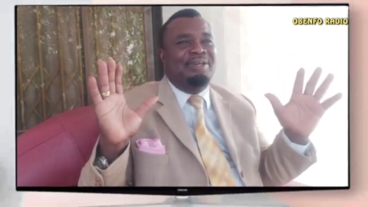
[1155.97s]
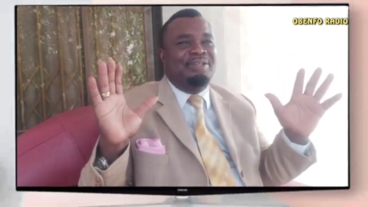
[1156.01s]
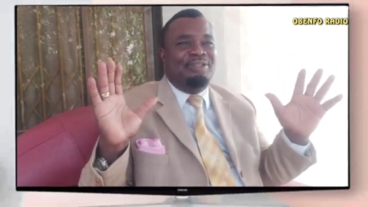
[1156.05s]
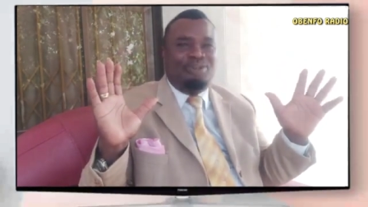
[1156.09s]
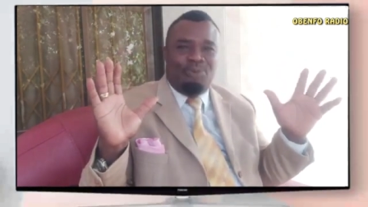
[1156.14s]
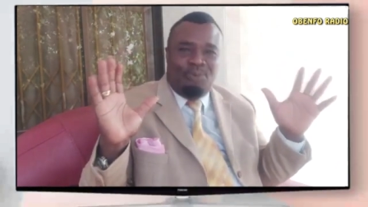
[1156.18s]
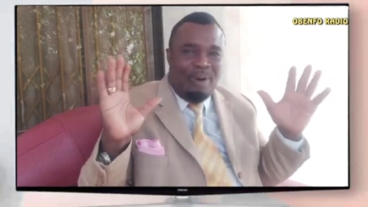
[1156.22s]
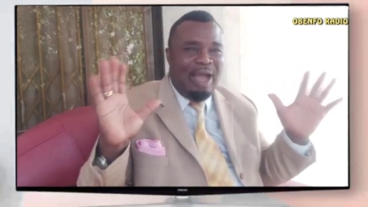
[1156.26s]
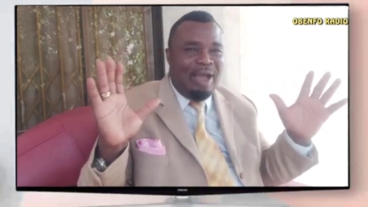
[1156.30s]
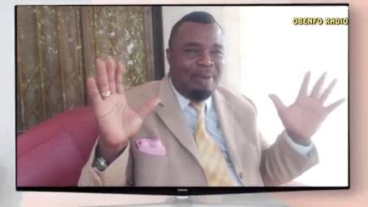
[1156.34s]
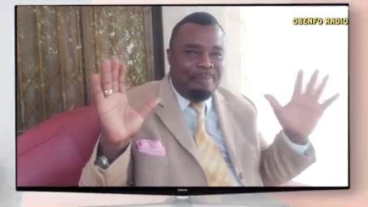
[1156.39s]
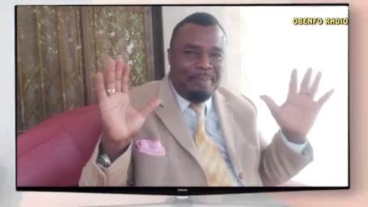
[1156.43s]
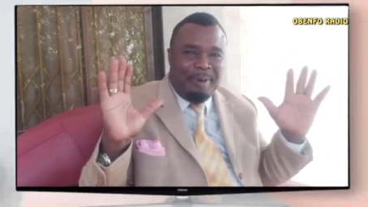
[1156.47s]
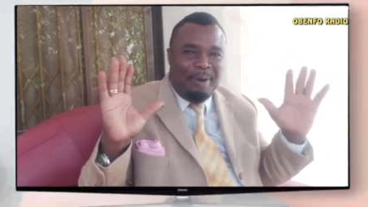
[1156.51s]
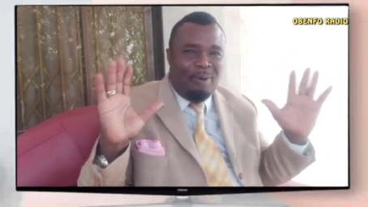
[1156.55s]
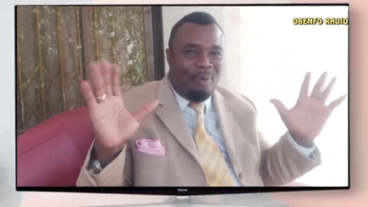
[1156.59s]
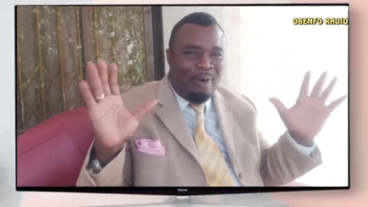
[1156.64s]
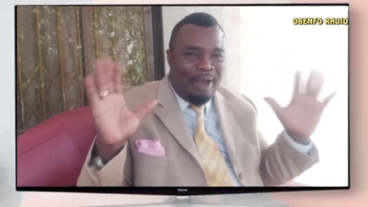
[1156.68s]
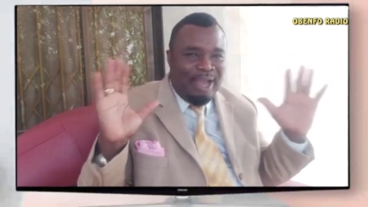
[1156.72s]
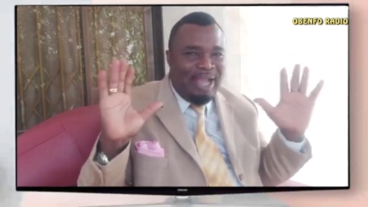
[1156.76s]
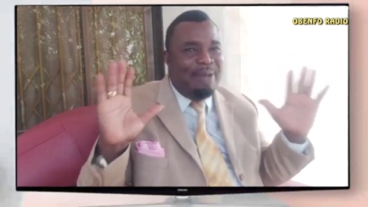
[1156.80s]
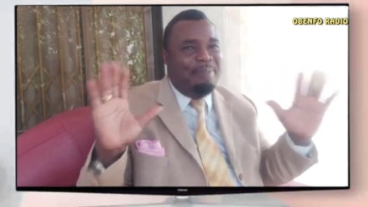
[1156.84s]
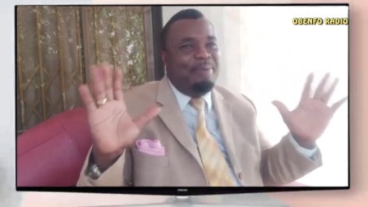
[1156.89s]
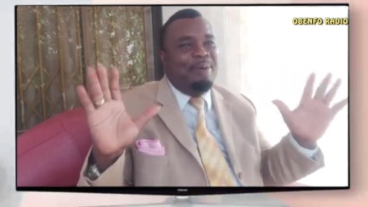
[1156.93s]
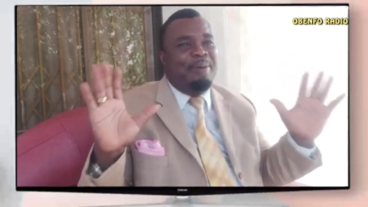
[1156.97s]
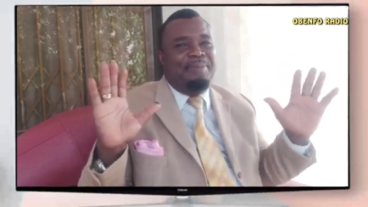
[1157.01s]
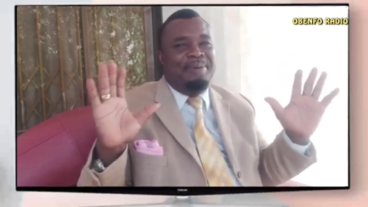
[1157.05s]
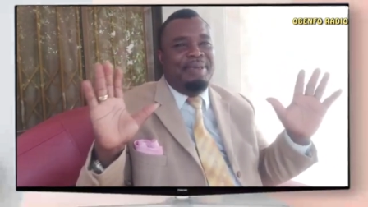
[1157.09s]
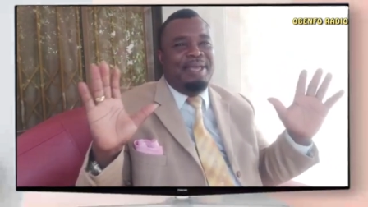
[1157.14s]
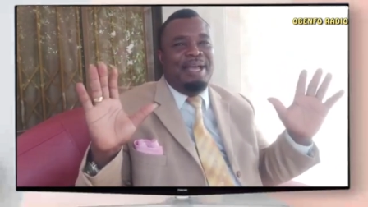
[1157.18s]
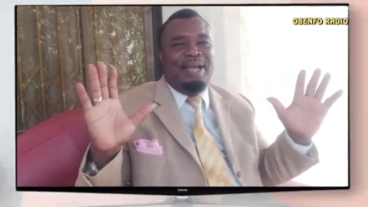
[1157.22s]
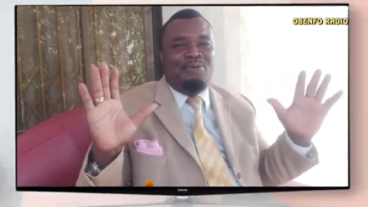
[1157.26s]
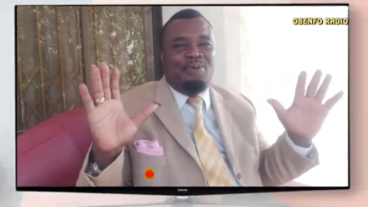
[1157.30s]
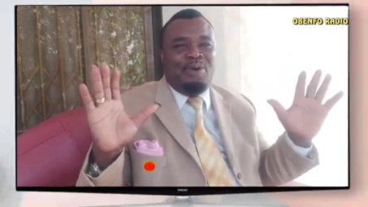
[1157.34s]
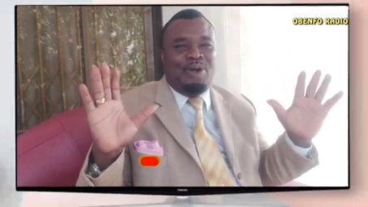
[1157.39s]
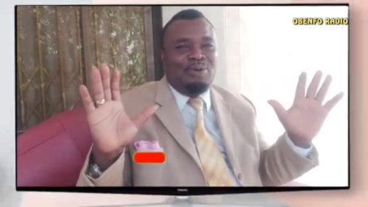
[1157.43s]
ti why be
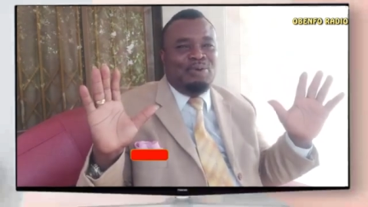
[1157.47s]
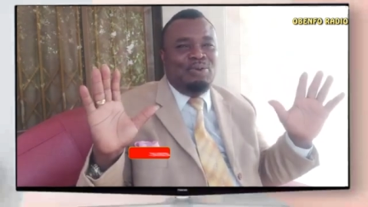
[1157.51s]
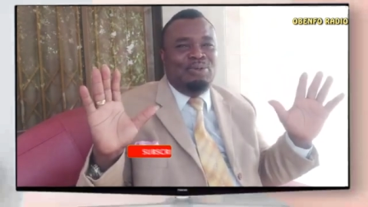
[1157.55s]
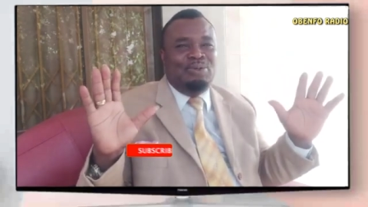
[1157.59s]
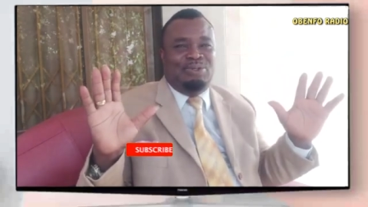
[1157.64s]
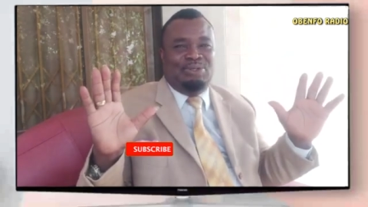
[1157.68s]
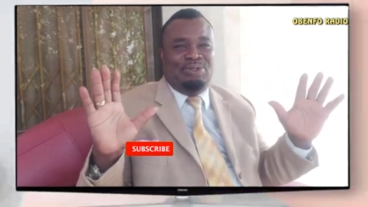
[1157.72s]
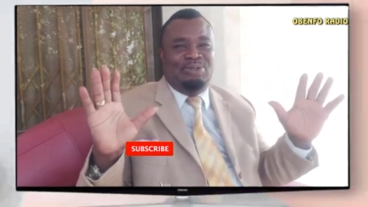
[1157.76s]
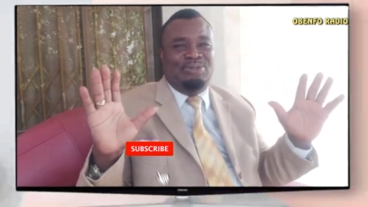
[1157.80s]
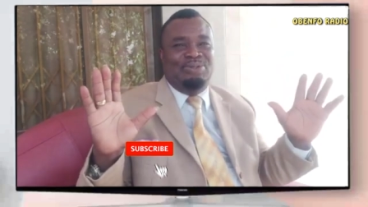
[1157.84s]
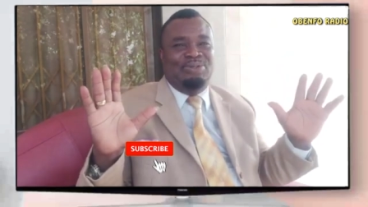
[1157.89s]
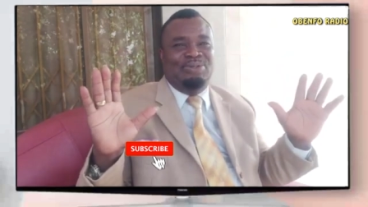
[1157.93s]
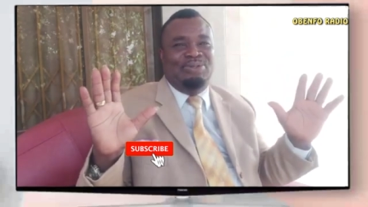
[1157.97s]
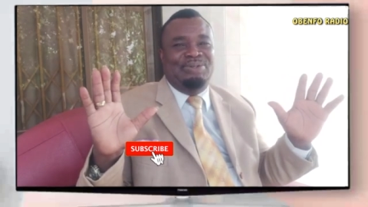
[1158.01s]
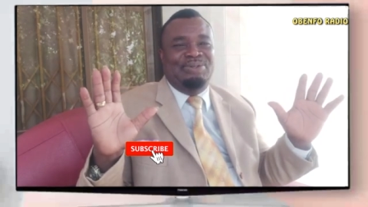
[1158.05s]
bi you are good.